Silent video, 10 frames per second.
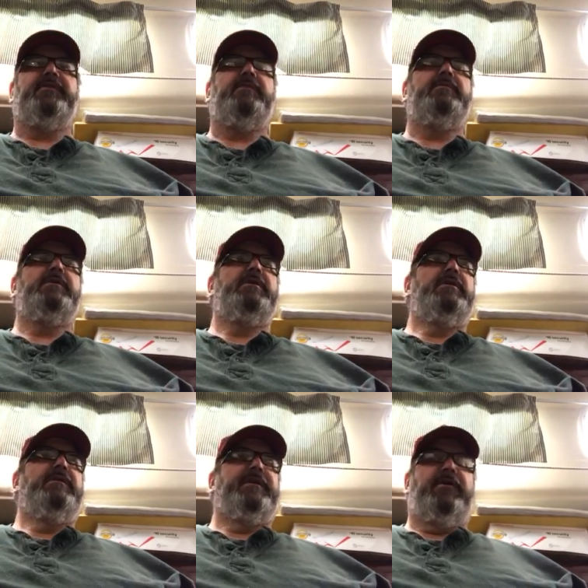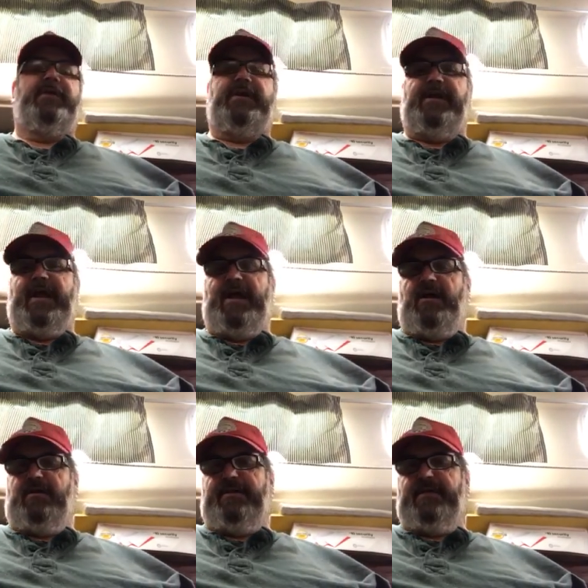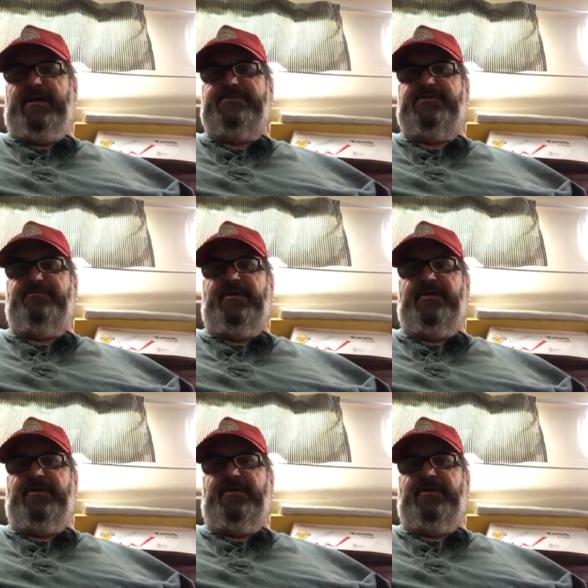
So the Erie Canal and the Hudson